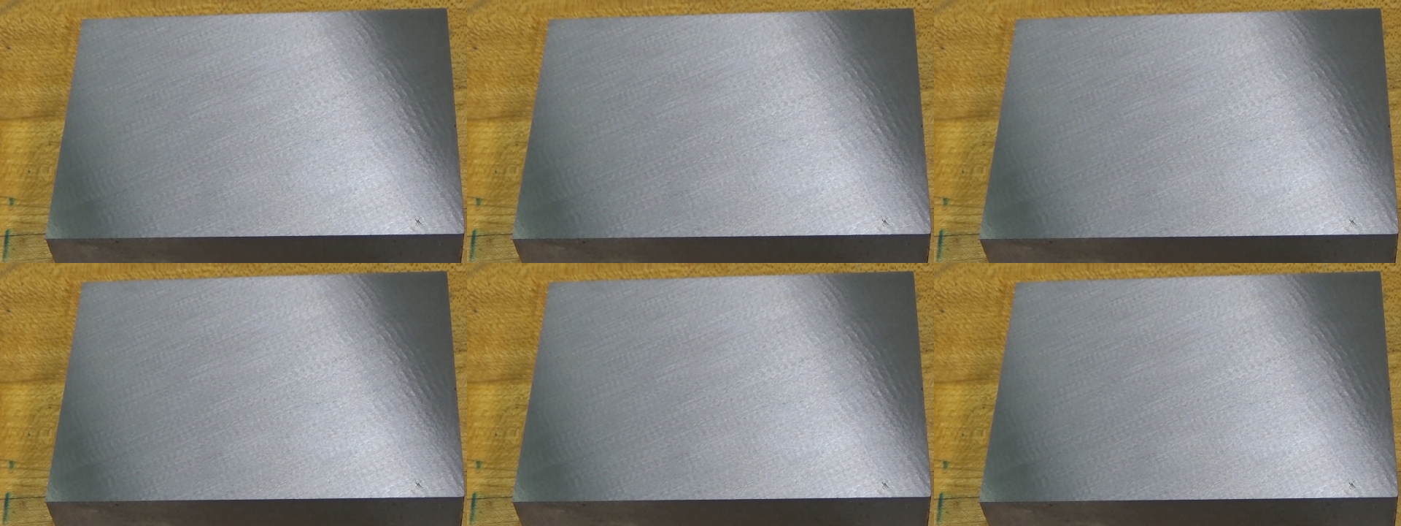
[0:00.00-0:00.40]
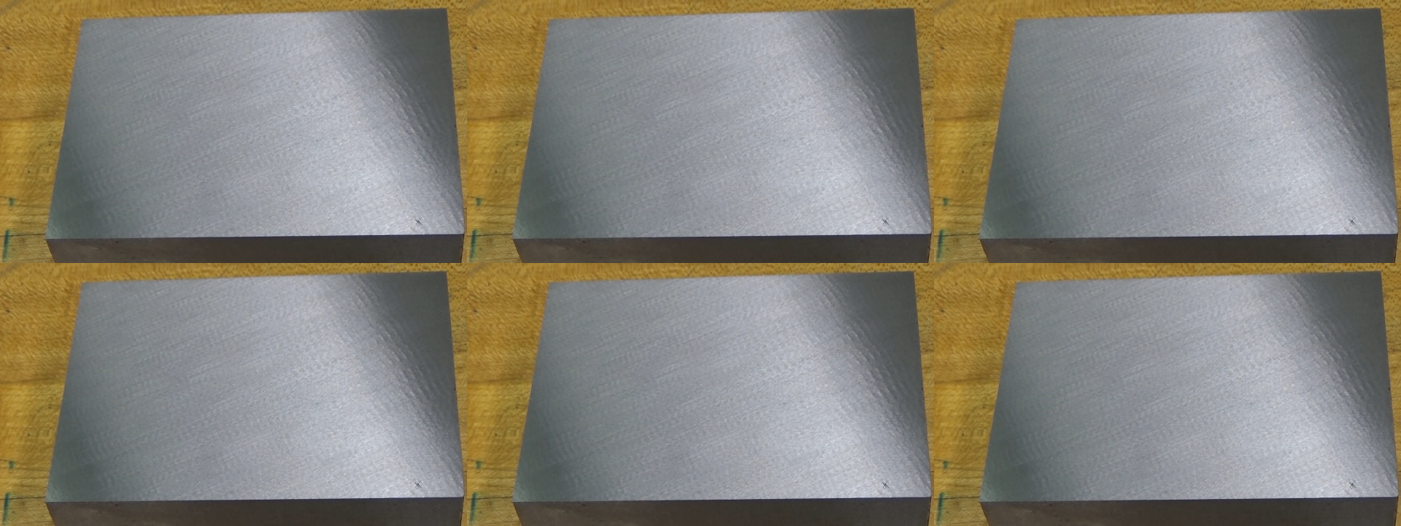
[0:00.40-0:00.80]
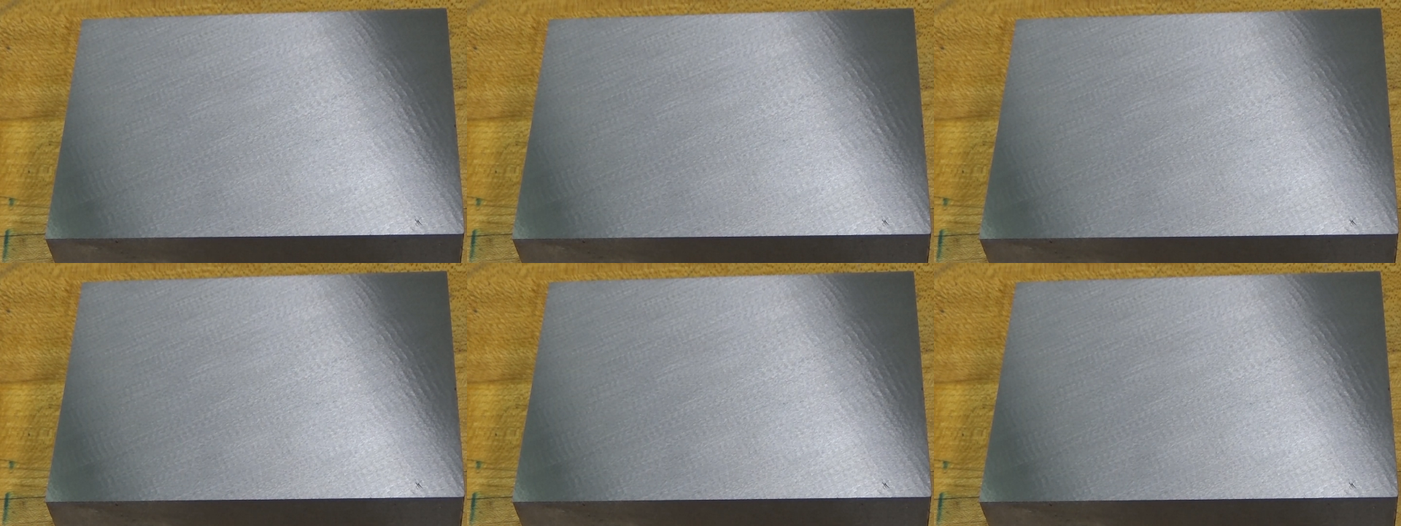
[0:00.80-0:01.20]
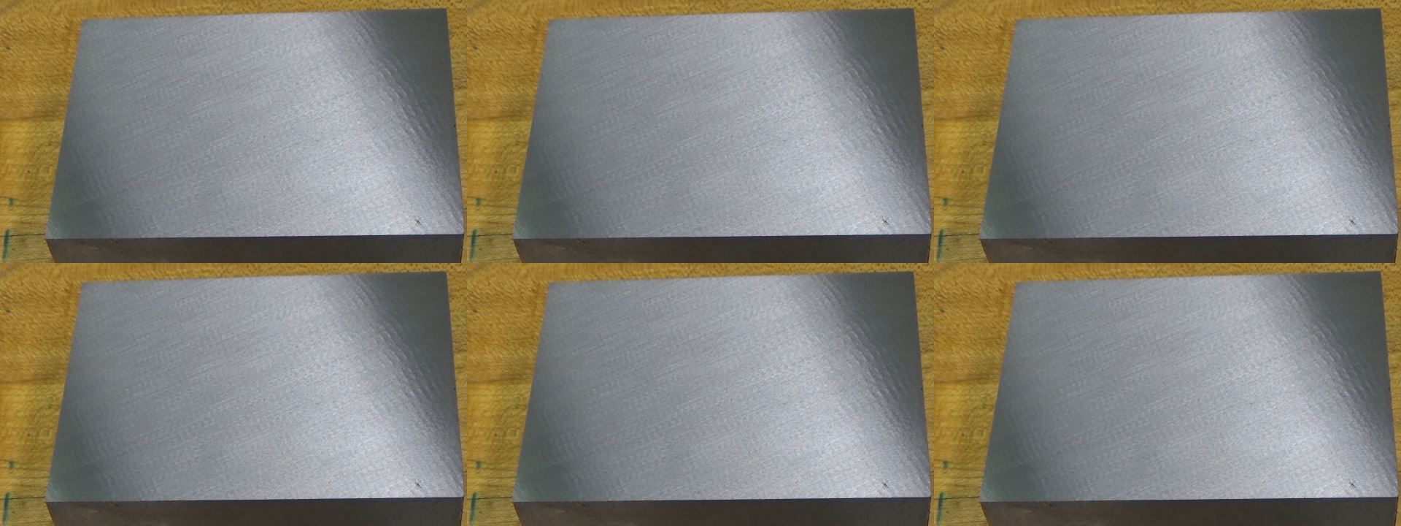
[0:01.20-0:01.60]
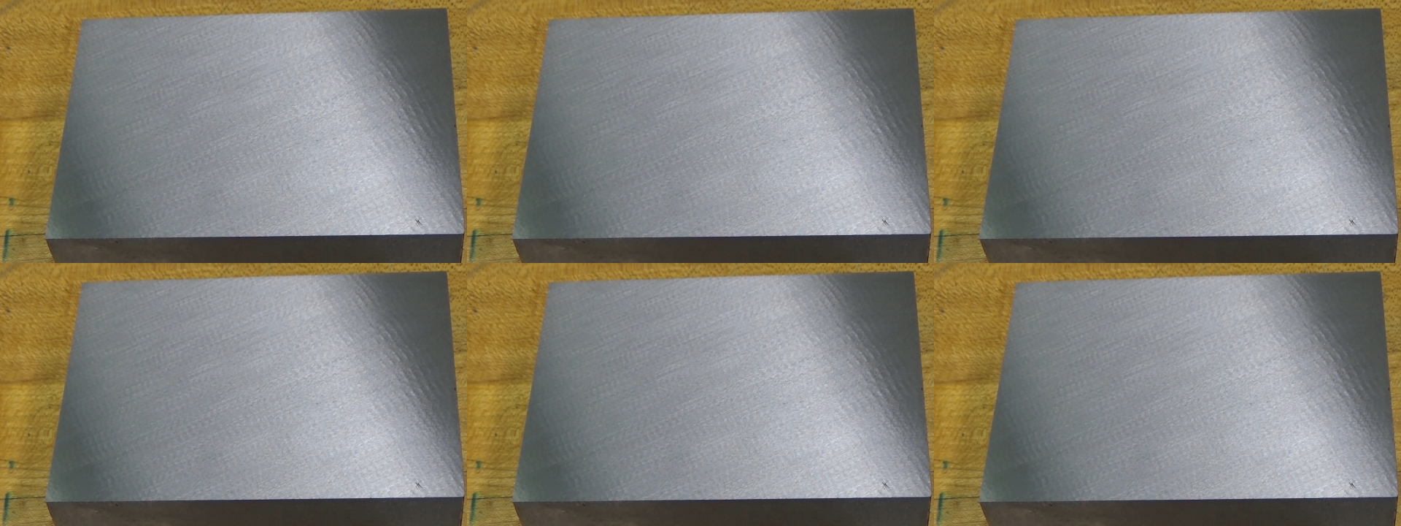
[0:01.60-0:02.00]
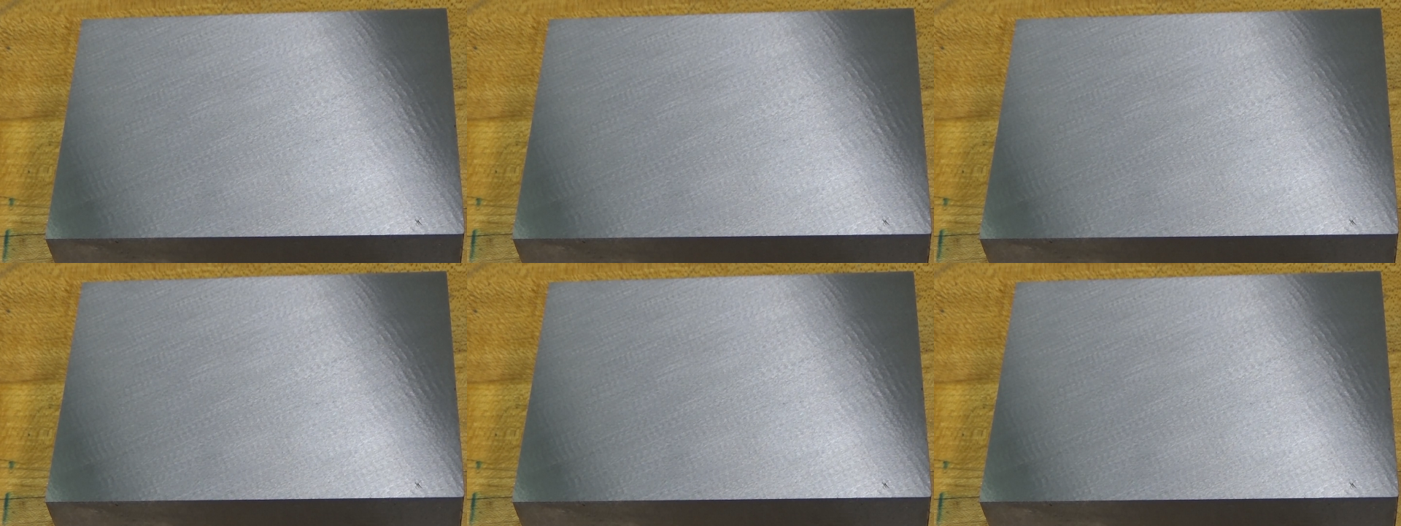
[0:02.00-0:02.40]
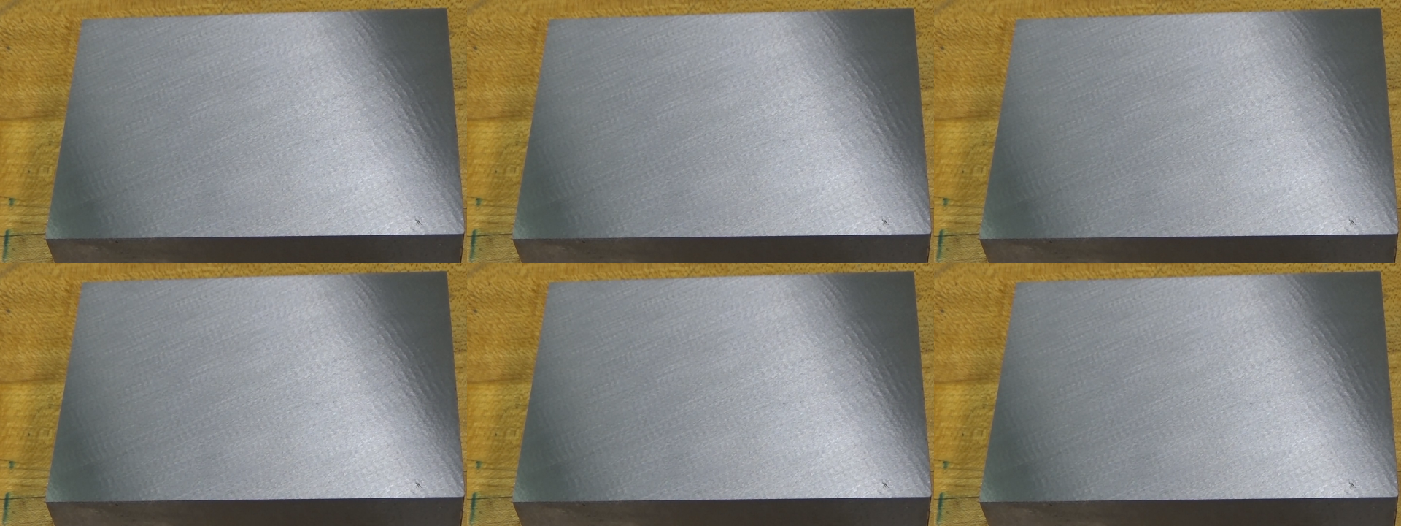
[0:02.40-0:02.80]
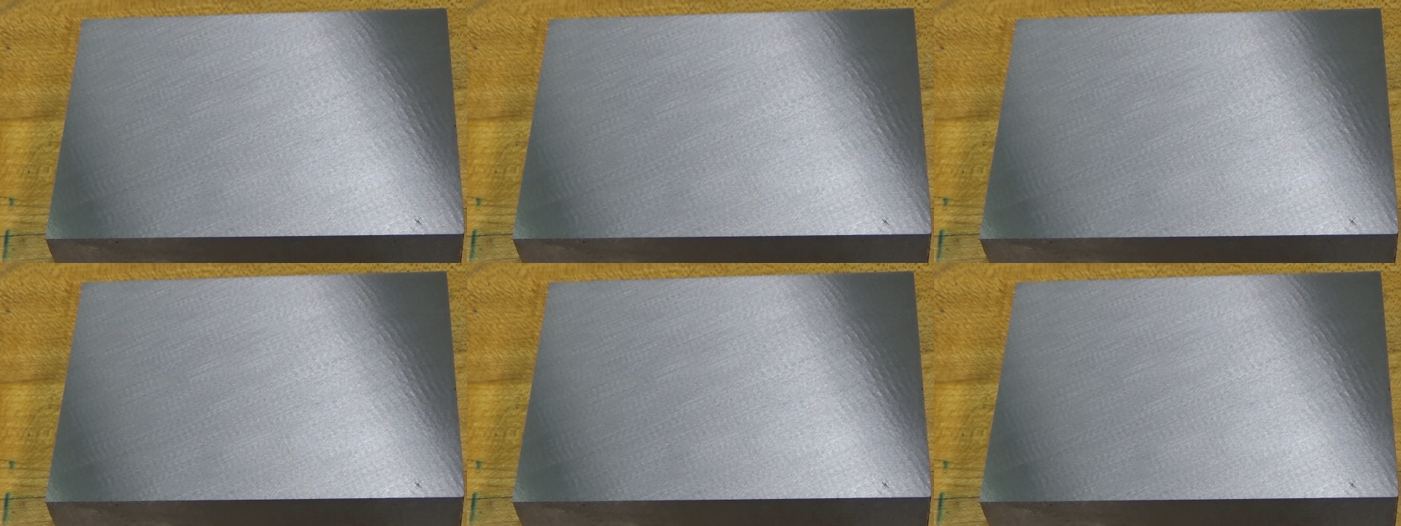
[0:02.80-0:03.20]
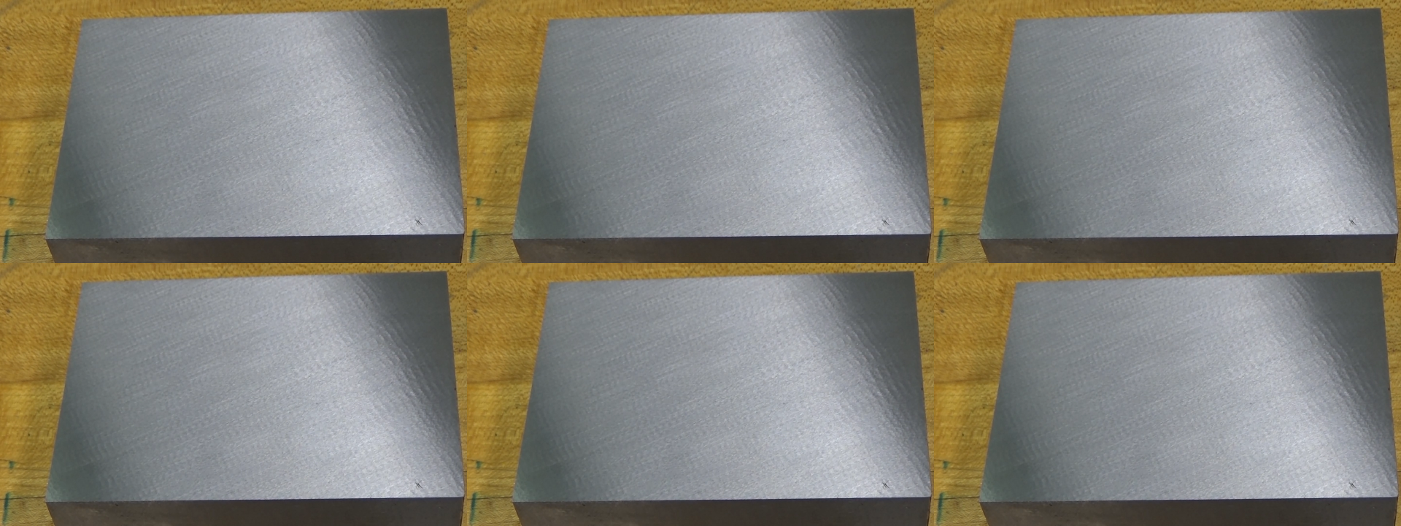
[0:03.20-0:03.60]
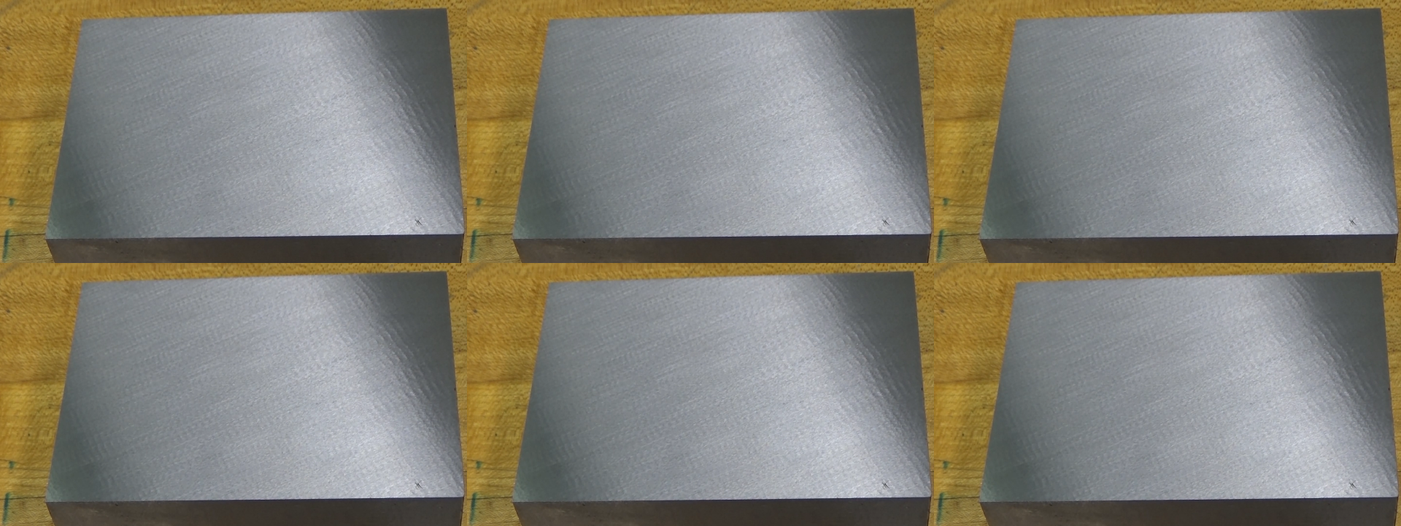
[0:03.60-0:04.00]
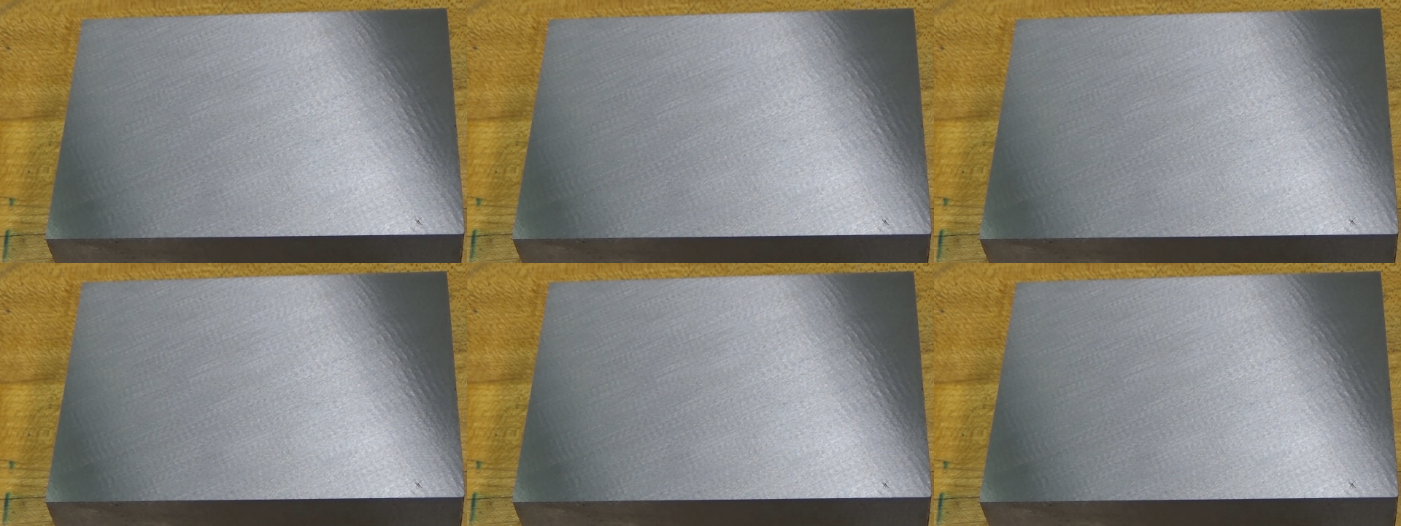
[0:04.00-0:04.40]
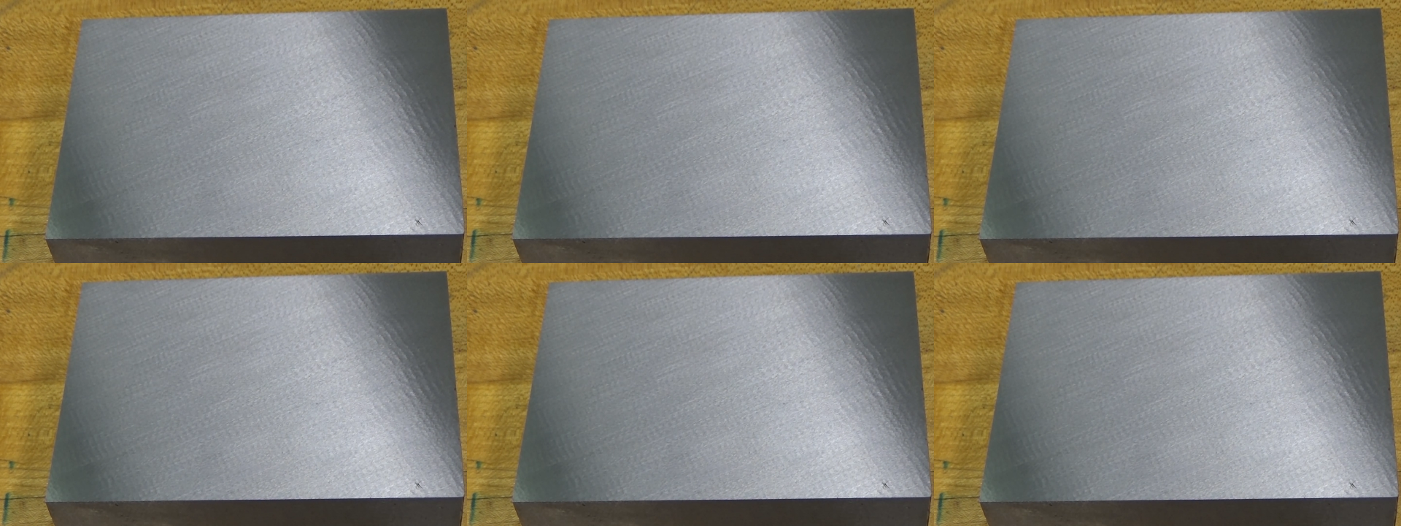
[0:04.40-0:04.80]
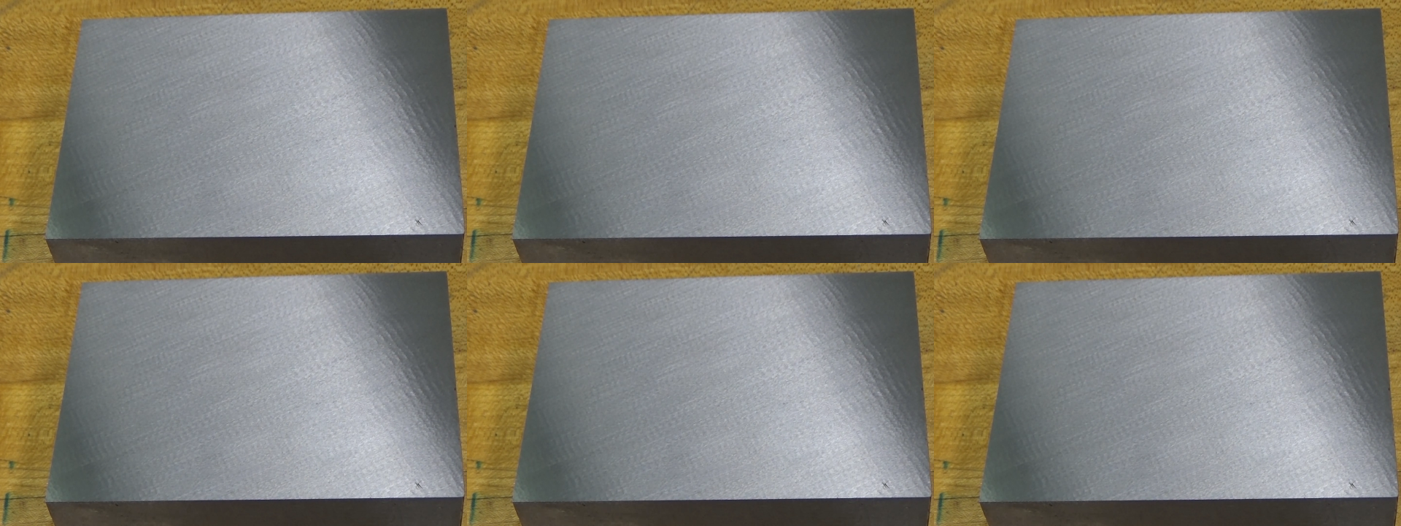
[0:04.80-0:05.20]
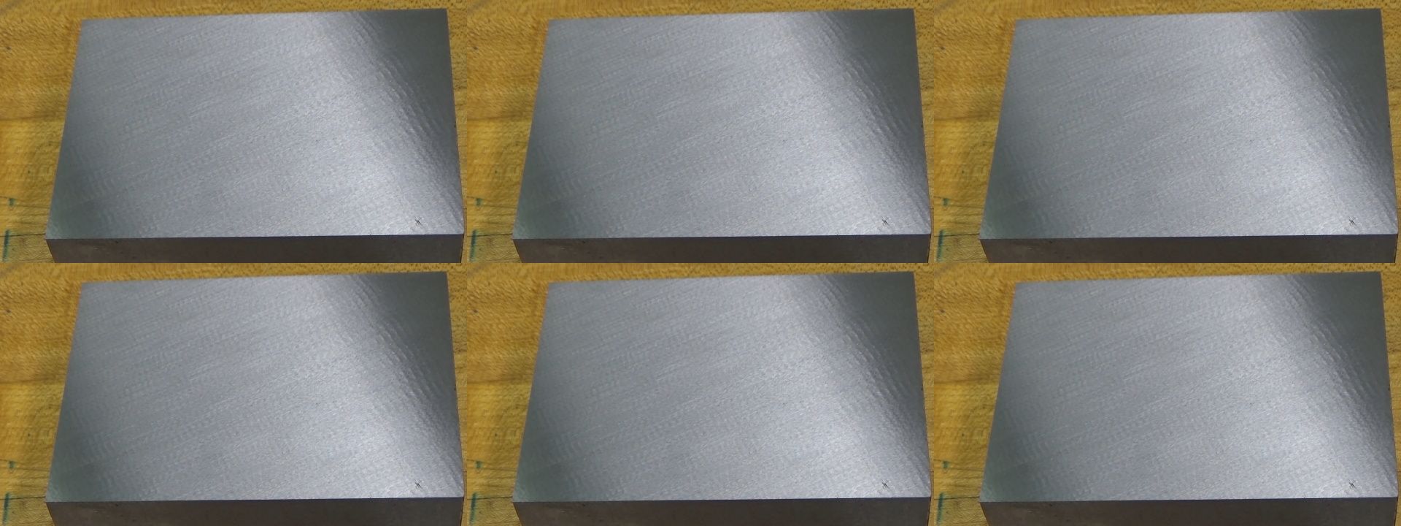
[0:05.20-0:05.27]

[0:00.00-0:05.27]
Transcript: (no speaker visible)